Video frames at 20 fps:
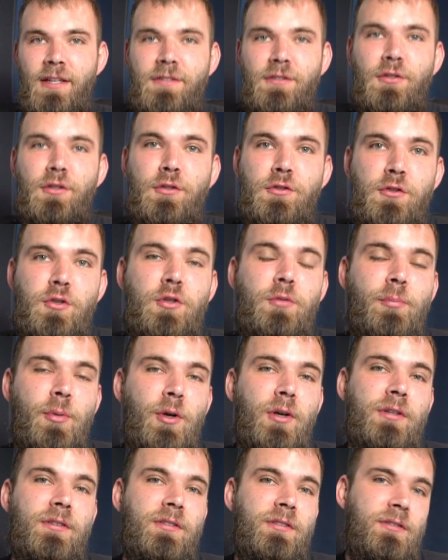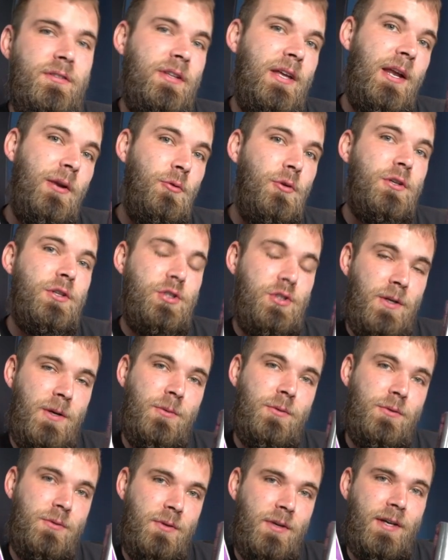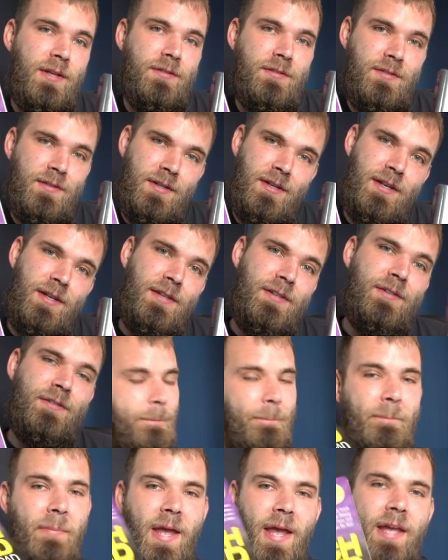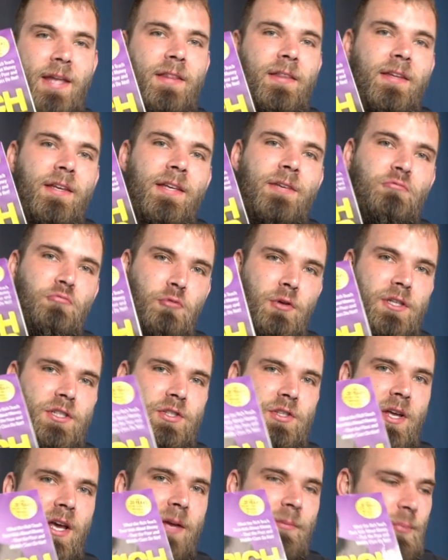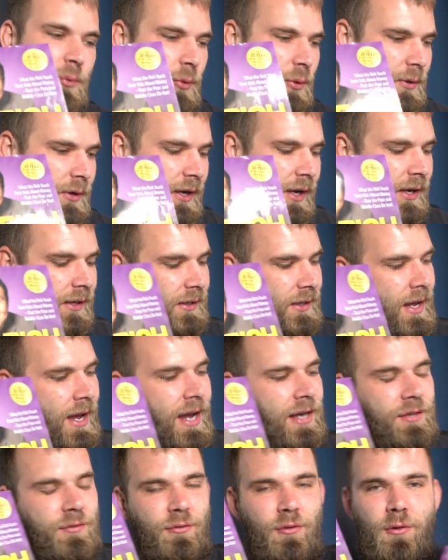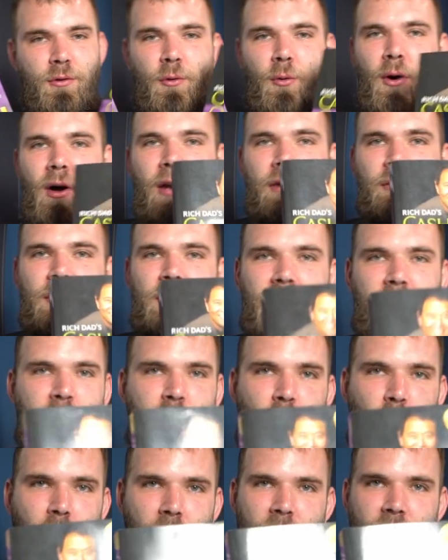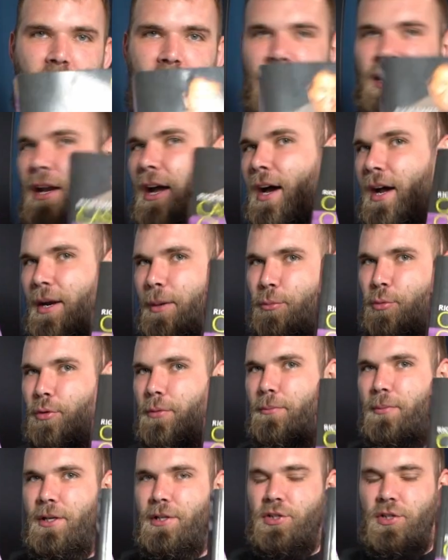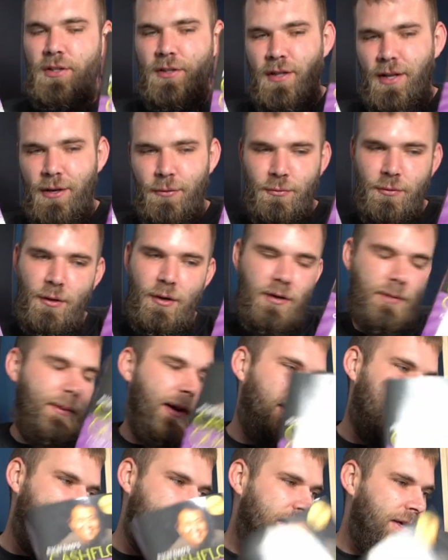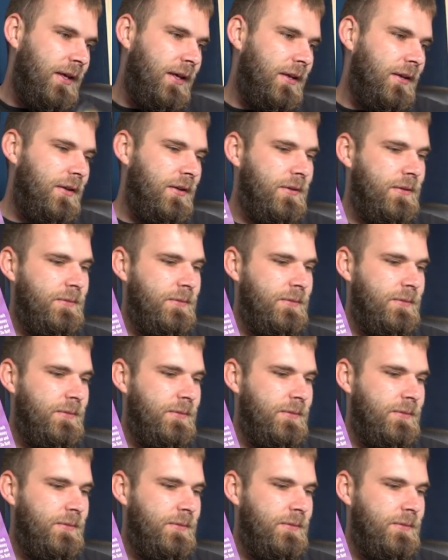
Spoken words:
are the two books that I want to share with you guys today. Mainly Rich Dad, Poor Dad. Cashflow Quadrant is more of like an honorable mention that I will talk about at the end.